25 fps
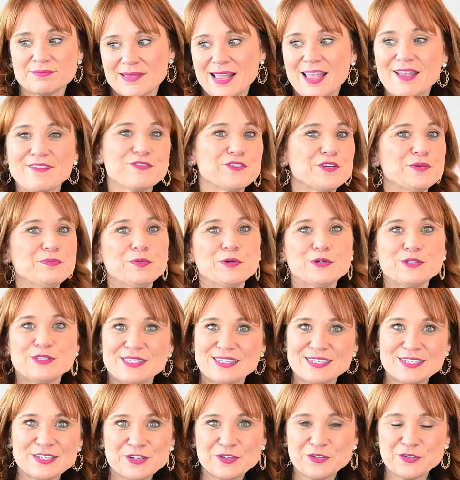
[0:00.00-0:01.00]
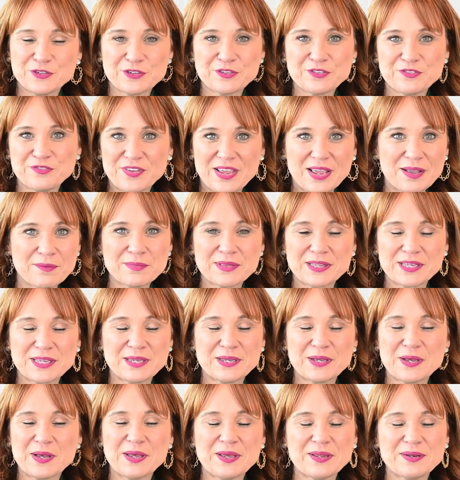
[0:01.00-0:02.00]
every person in your
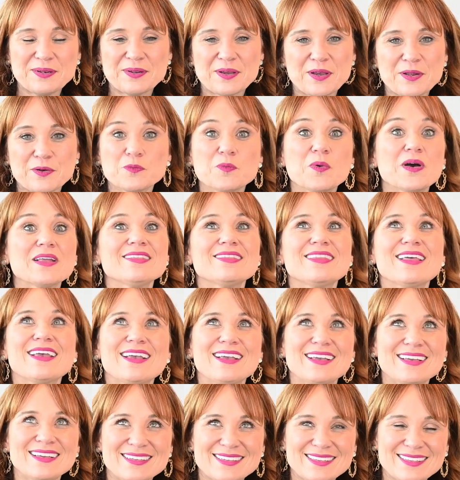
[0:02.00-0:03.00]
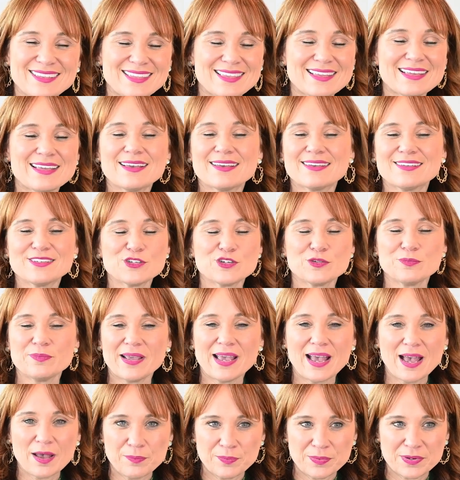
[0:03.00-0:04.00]
family on what they think should
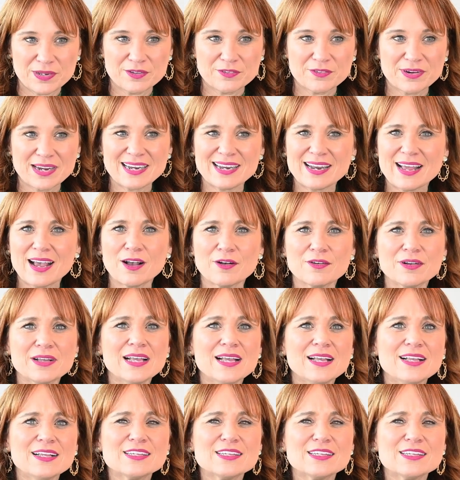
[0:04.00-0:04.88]
be happening right now.